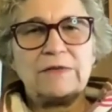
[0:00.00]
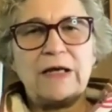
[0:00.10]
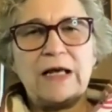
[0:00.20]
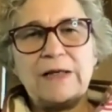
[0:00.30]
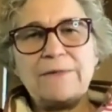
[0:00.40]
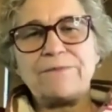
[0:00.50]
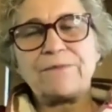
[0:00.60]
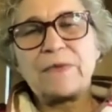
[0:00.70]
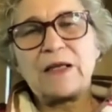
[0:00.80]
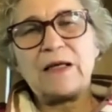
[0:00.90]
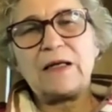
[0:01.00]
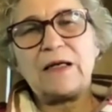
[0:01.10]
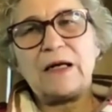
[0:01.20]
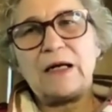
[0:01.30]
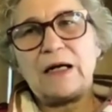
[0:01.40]
And
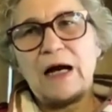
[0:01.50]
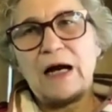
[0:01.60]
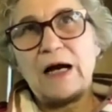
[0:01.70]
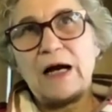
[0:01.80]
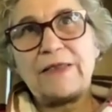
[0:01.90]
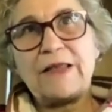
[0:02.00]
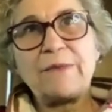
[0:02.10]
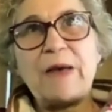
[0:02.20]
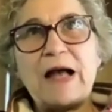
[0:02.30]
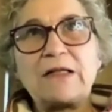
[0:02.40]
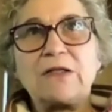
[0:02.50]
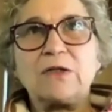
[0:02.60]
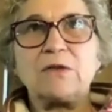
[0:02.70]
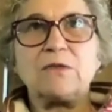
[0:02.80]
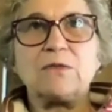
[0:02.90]
I think back
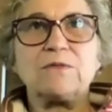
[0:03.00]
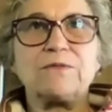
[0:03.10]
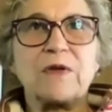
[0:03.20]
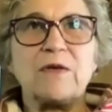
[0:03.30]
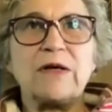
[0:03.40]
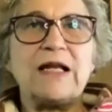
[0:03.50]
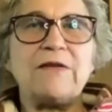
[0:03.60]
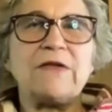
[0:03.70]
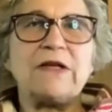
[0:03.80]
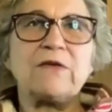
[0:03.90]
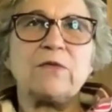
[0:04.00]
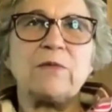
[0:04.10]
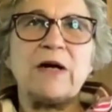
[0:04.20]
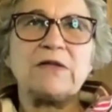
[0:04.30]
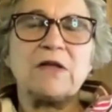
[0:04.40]
to, oh, I can't even think of the woman.
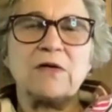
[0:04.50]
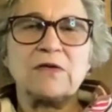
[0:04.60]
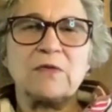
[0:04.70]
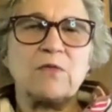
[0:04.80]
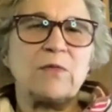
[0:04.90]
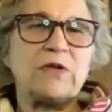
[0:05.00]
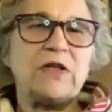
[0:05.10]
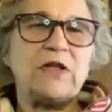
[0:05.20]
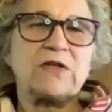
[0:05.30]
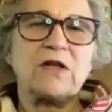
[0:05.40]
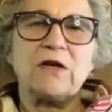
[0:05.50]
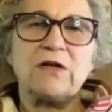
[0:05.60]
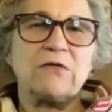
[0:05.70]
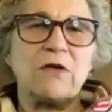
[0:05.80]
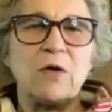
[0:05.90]
I saw some woman years ago at
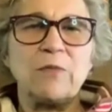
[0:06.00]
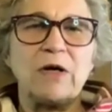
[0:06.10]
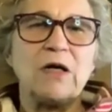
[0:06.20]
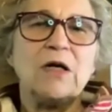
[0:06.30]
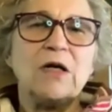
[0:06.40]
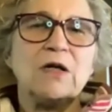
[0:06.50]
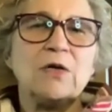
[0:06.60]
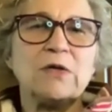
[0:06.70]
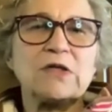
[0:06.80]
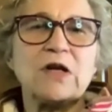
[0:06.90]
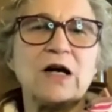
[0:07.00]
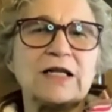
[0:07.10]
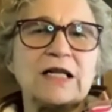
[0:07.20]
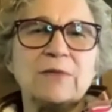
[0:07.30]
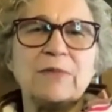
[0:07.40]
Naropa who was
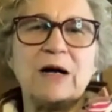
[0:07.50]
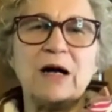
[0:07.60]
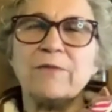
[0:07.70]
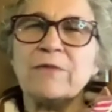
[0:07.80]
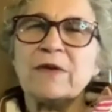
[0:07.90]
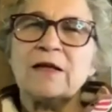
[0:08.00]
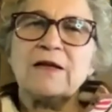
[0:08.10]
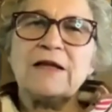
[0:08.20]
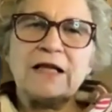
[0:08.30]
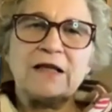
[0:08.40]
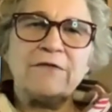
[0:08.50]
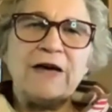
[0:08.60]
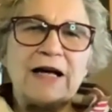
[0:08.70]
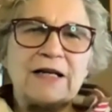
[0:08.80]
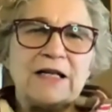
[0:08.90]
talking about that the
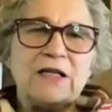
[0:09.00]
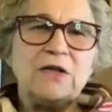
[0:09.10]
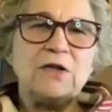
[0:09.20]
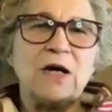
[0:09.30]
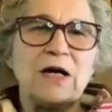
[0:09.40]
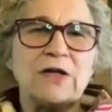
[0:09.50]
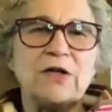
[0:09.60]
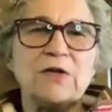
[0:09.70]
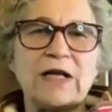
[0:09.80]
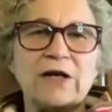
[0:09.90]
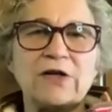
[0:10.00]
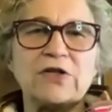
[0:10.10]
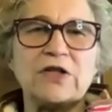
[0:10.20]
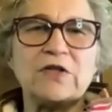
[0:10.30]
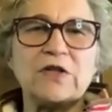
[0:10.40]
Vatican knew how to use
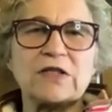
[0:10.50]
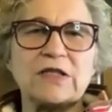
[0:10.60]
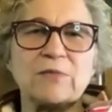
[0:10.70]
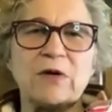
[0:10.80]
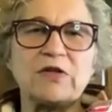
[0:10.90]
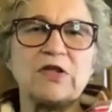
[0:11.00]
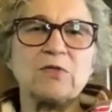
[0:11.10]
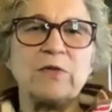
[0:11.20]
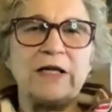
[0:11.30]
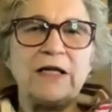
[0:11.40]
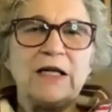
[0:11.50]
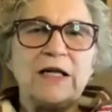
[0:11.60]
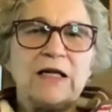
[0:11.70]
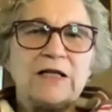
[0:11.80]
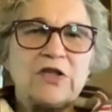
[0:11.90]
energy just as much as we
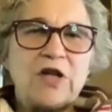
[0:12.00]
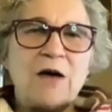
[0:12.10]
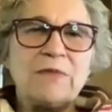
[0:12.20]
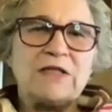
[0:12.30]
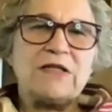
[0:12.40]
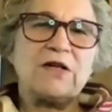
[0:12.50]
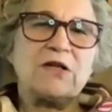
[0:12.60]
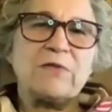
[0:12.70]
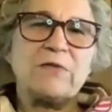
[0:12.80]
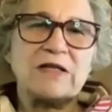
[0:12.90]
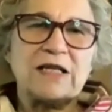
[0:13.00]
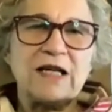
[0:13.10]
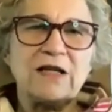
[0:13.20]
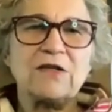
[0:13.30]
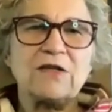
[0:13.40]
shamans did or us
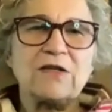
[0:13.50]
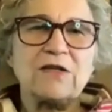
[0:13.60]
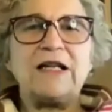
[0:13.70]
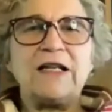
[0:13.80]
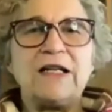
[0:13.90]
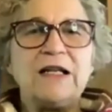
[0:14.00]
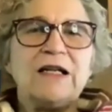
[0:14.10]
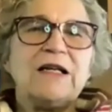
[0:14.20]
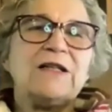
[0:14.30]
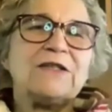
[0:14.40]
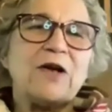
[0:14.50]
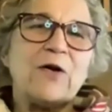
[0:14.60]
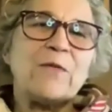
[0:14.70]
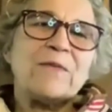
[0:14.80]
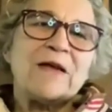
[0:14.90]
healers did. And
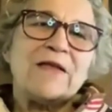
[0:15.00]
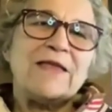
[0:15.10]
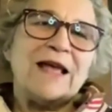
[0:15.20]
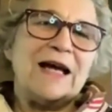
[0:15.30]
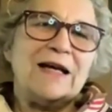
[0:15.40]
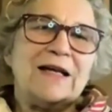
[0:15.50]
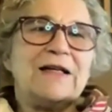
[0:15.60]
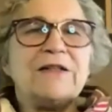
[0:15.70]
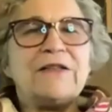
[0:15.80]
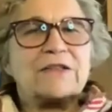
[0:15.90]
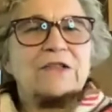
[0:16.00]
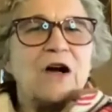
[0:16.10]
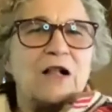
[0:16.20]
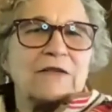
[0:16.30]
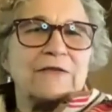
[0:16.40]
so that there's
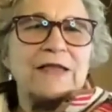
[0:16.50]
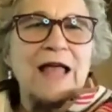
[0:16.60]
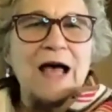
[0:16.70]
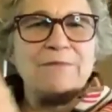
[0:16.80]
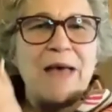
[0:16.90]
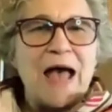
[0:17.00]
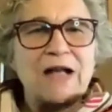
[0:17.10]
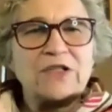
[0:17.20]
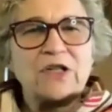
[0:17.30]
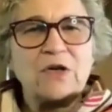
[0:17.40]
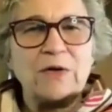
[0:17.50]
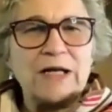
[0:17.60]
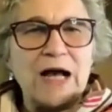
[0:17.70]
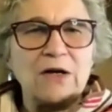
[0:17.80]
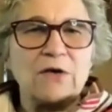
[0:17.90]
all of that magic going
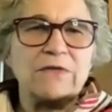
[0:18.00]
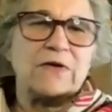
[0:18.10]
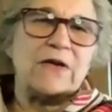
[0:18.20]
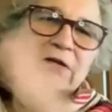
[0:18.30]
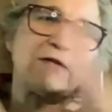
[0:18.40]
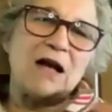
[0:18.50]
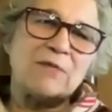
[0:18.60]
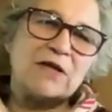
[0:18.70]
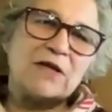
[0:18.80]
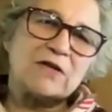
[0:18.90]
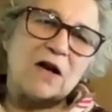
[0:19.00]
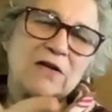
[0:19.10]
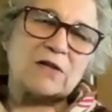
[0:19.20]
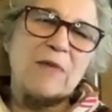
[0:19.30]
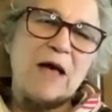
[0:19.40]
on over in their realm, and there's all
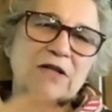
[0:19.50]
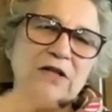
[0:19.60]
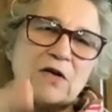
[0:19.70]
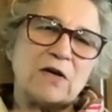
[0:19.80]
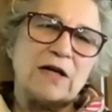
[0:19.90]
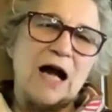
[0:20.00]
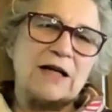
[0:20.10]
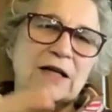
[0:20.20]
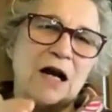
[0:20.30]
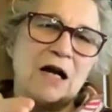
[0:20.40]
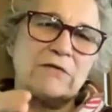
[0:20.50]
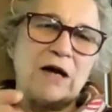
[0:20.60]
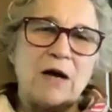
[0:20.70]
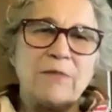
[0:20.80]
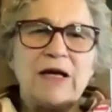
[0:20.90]
this magic going on in our
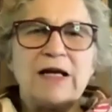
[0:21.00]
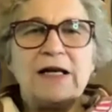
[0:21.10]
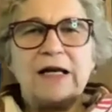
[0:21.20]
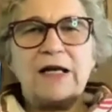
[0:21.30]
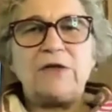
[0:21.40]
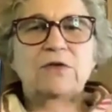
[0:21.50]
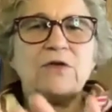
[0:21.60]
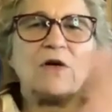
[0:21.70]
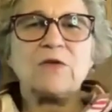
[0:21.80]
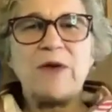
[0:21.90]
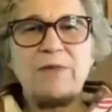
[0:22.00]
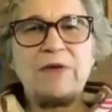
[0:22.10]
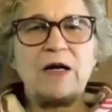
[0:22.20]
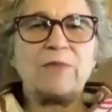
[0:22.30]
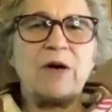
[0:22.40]
realm. And who knows, maybe
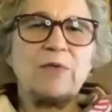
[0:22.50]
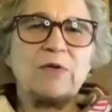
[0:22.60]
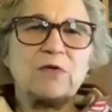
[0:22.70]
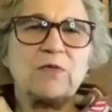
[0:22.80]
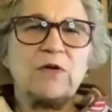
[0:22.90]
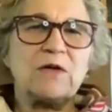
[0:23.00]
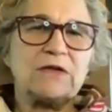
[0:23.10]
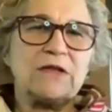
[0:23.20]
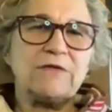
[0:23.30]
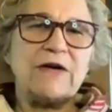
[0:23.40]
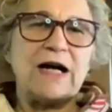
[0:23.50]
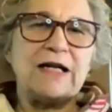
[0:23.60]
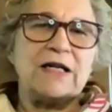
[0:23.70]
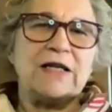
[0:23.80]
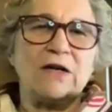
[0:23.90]
our bubbles will divide
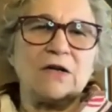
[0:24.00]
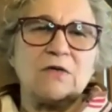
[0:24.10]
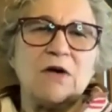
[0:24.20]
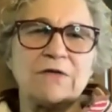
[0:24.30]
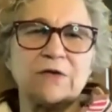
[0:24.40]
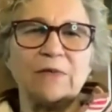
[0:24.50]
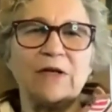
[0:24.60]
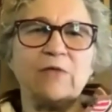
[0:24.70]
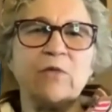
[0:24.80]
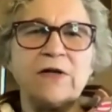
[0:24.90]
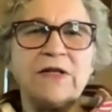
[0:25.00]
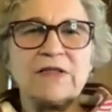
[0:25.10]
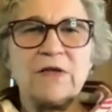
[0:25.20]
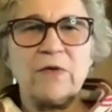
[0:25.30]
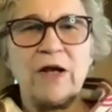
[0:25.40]
and they'll go off to be in
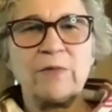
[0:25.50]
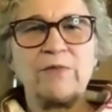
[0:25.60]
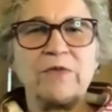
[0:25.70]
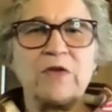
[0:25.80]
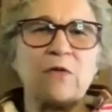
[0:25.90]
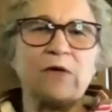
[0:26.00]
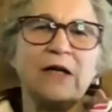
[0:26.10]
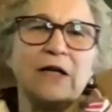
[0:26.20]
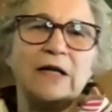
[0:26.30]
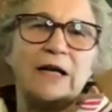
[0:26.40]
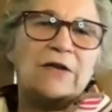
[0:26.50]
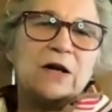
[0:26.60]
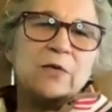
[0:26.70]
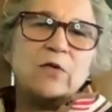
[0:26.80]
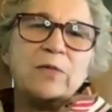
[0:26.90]
oneness in their zone, and
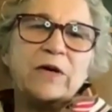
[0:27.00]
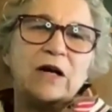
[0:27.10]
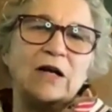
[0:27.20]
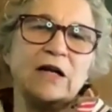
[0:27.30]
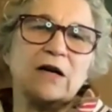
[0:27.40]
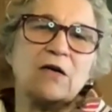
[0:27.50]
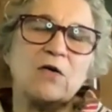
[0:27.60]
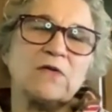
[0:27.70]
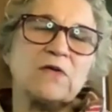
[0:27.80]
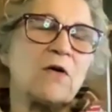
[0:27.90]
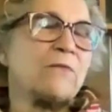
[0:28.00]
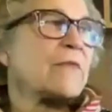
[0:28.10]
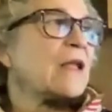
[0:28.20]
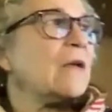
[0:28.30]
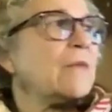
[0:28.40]
we'll be in our own zone.
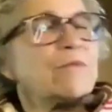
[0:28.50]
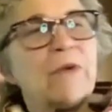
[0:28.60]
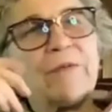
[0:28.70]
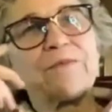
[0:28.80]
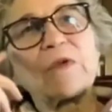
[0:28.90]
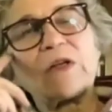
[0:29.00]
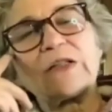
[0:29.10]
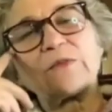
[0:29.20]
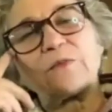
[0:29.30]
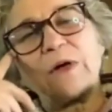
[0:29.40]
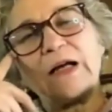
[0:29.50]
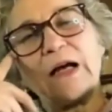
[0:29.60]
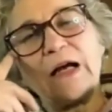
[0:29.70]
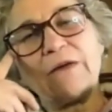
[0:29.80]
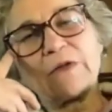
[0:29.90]
But because
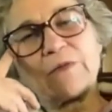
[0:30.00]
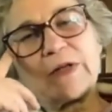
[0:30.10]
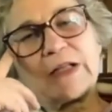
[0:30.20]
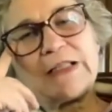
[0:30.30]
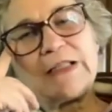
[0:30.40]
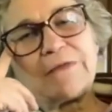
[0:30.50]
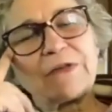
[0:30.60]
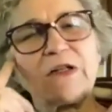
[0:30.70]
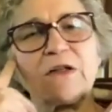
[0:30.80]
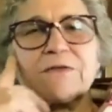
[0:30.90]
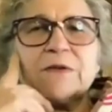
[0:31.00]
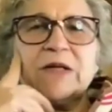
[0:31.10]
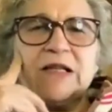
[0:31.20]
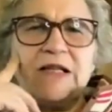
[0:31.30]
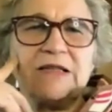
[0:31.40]
it was really difficult for
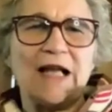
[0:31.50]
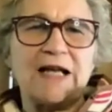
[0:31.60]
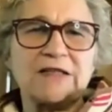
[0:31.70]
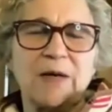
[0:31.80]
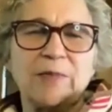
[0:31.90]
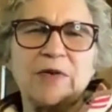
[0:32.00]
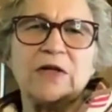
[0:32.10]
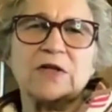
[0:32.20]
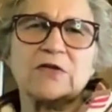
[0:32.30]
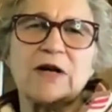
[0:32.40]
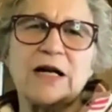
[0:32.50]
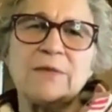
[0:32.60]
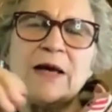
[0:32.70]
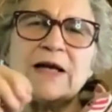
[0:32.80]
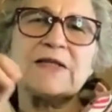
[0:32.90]
me these last couple of years trying to
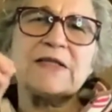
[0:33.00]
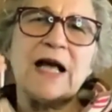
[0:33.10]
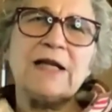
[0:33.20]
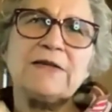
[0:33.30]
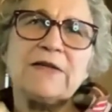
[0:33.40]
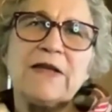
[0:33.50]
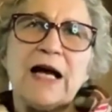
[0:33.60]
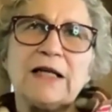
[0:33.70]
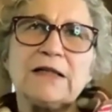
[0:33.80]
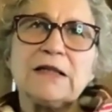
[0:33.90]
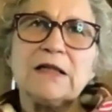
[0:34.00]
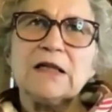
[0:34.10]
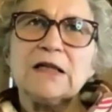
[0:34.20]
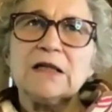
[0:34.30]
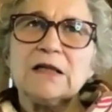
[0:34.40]
make sense that
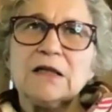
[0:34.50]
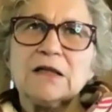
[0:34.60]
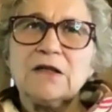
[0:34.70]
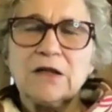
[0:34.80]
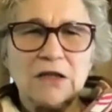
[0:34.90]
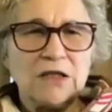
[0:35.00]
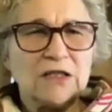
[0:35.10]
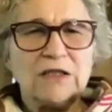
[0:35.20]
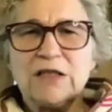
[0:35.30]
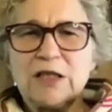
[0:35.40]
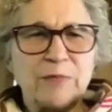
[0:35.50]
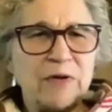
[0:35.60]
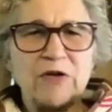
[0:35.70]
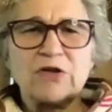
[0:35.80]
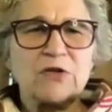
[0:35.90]
good
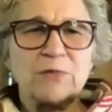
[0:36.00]
spiritual